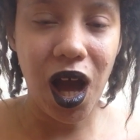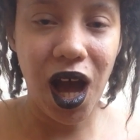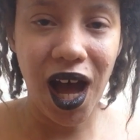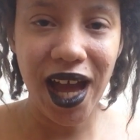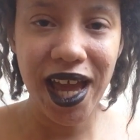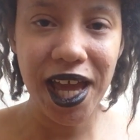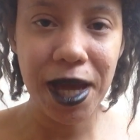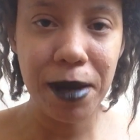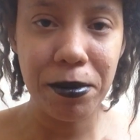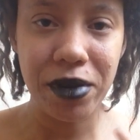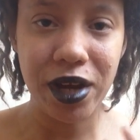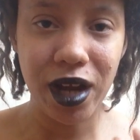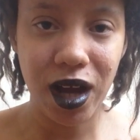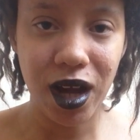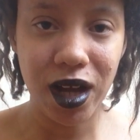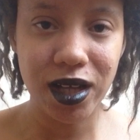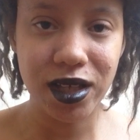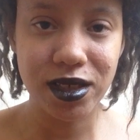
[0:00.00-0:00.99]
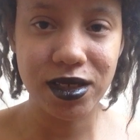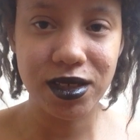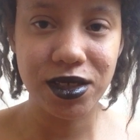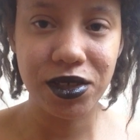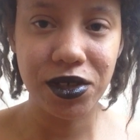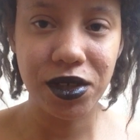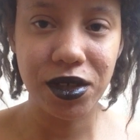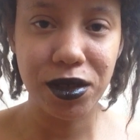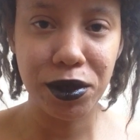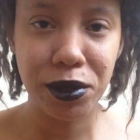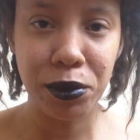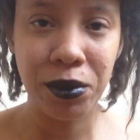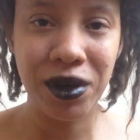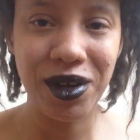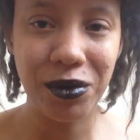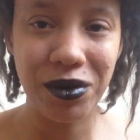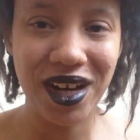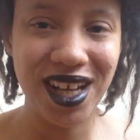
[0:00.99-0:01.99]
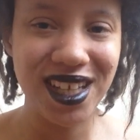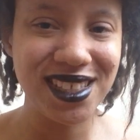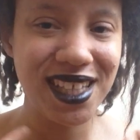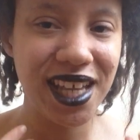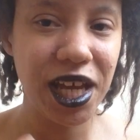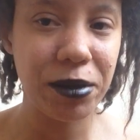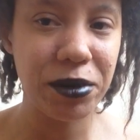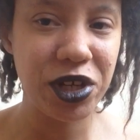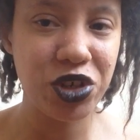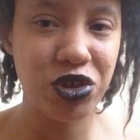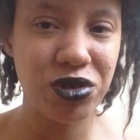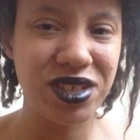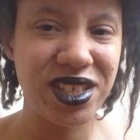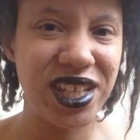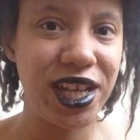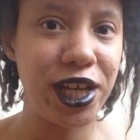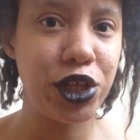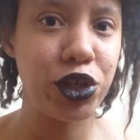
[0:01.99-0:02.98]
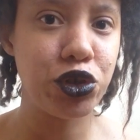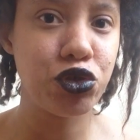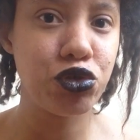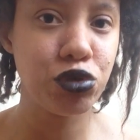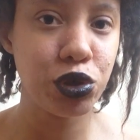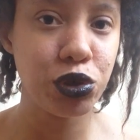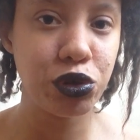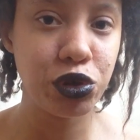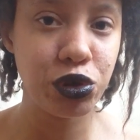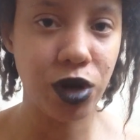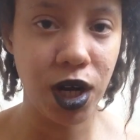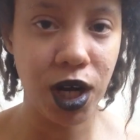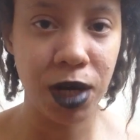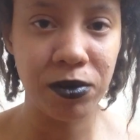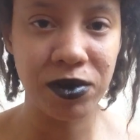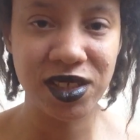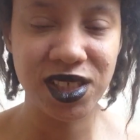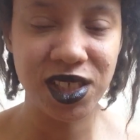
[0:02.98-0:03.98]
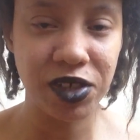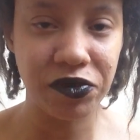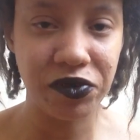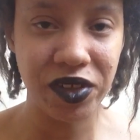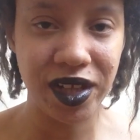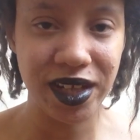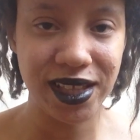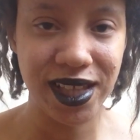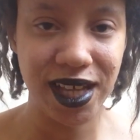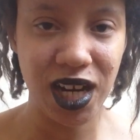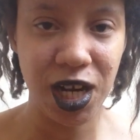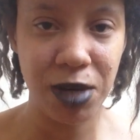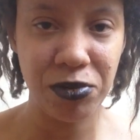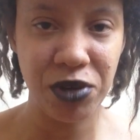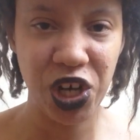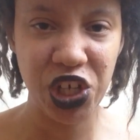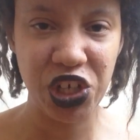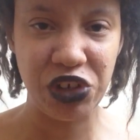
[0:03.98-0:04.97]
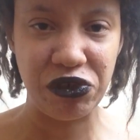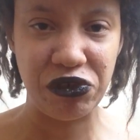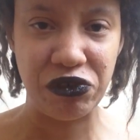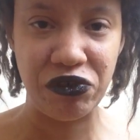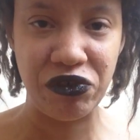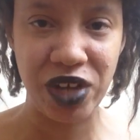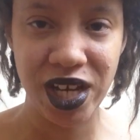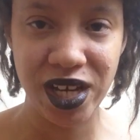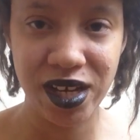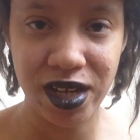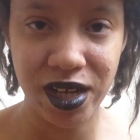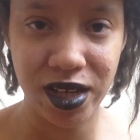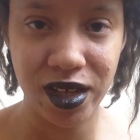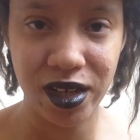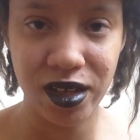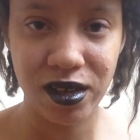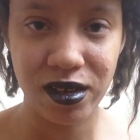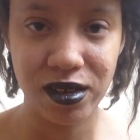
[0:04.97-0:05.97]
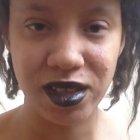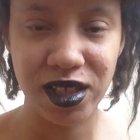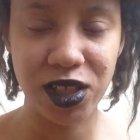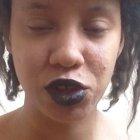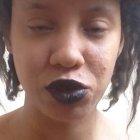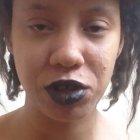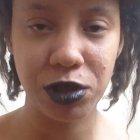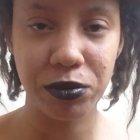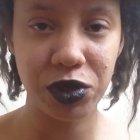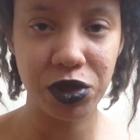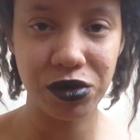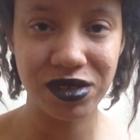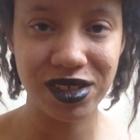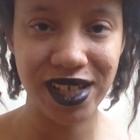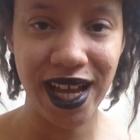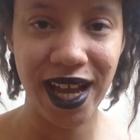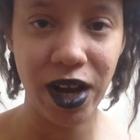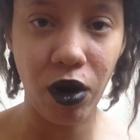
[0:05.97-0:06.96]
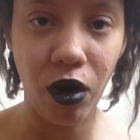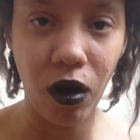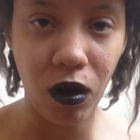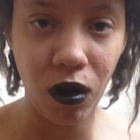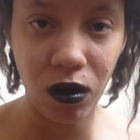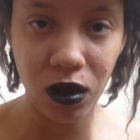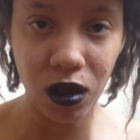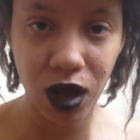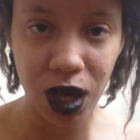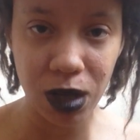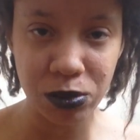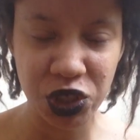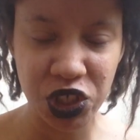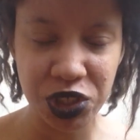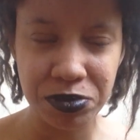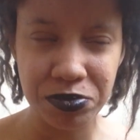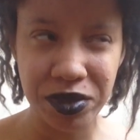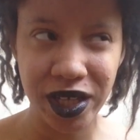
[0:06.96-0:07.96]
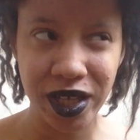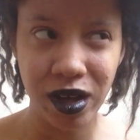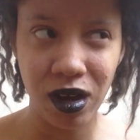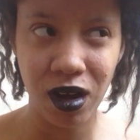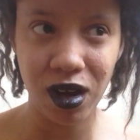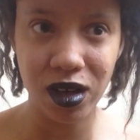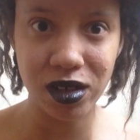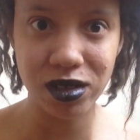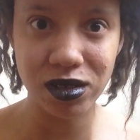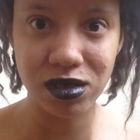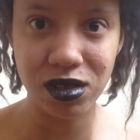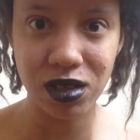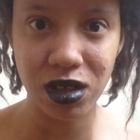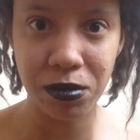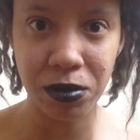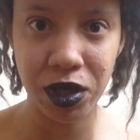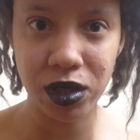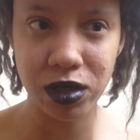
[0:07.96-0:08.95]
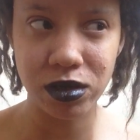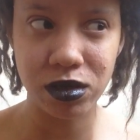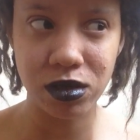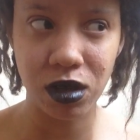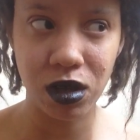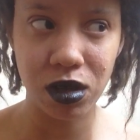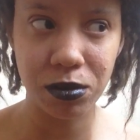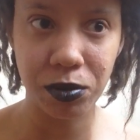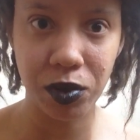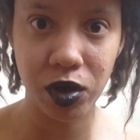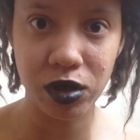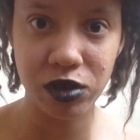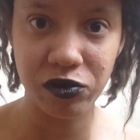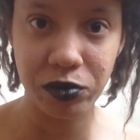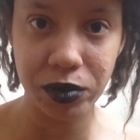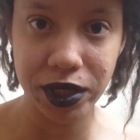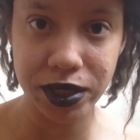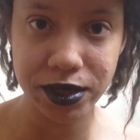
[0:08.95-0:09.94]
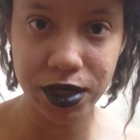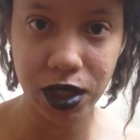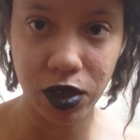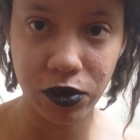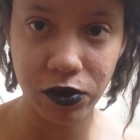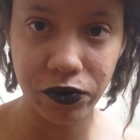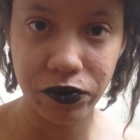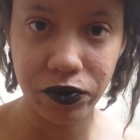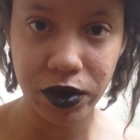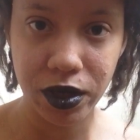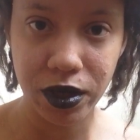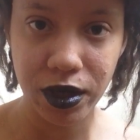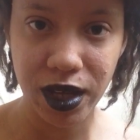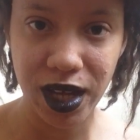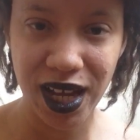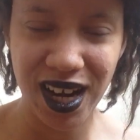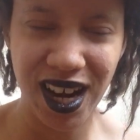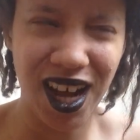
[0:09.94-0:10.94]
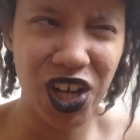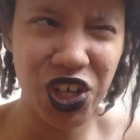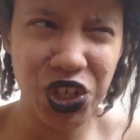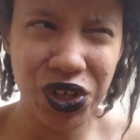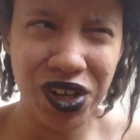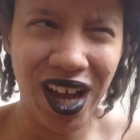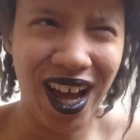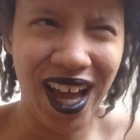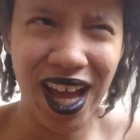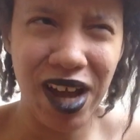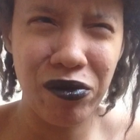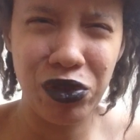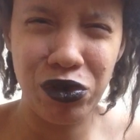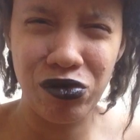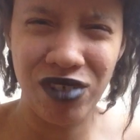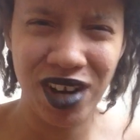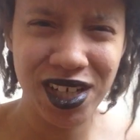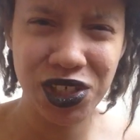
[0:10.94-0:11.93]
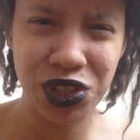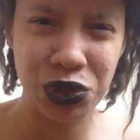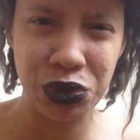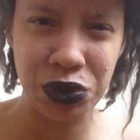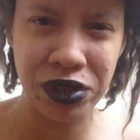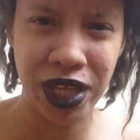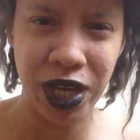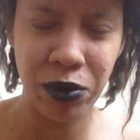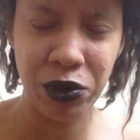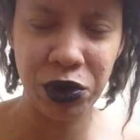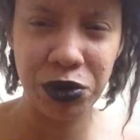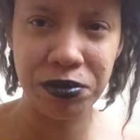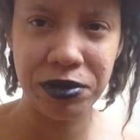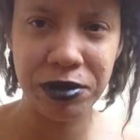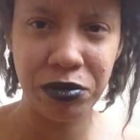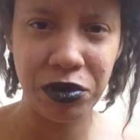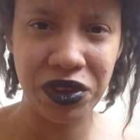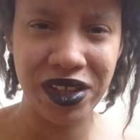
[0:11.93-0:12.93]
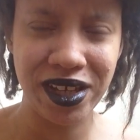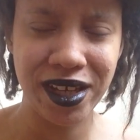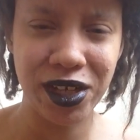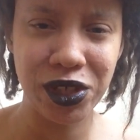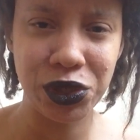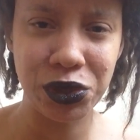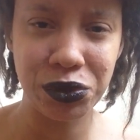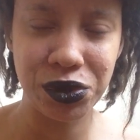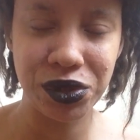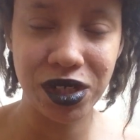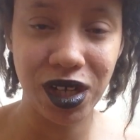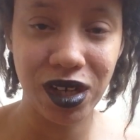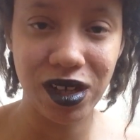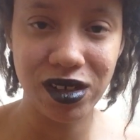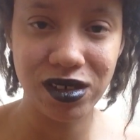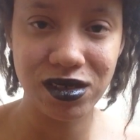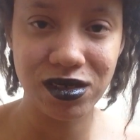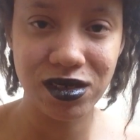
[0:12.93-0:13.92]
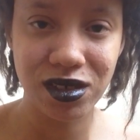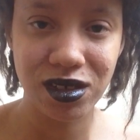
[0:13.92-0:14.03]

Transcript: I am not, when I say I'm interested in true crime and stuff like that, I'm not defending these criminals at all. I'm just being honest about a dark part of myself. And I have the right to do that, whether people think I do or not.